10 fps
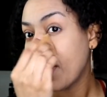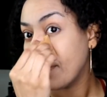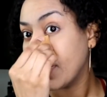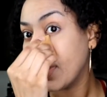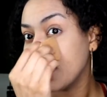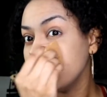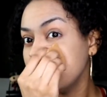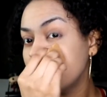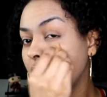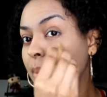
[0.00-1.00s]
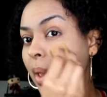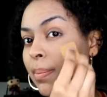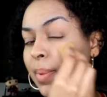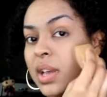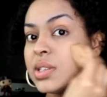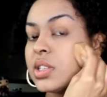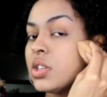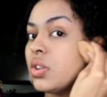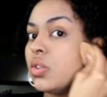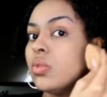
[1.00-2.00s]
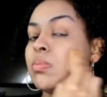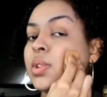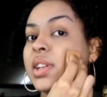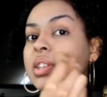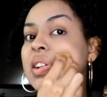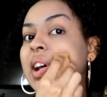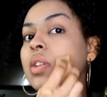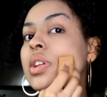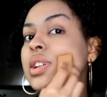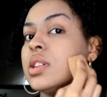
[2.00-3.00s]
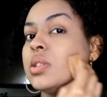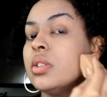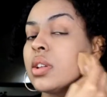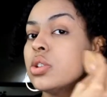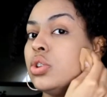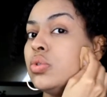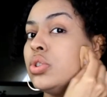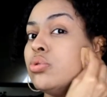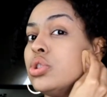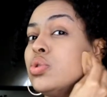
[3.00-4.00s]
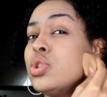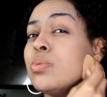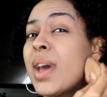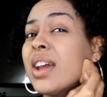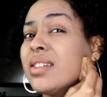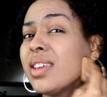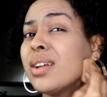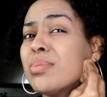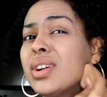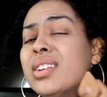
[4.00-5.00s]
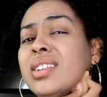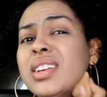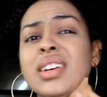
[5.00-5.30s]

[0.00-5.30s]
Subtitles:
But I did try my best to blend it out, and it doesn't look too bad on camera.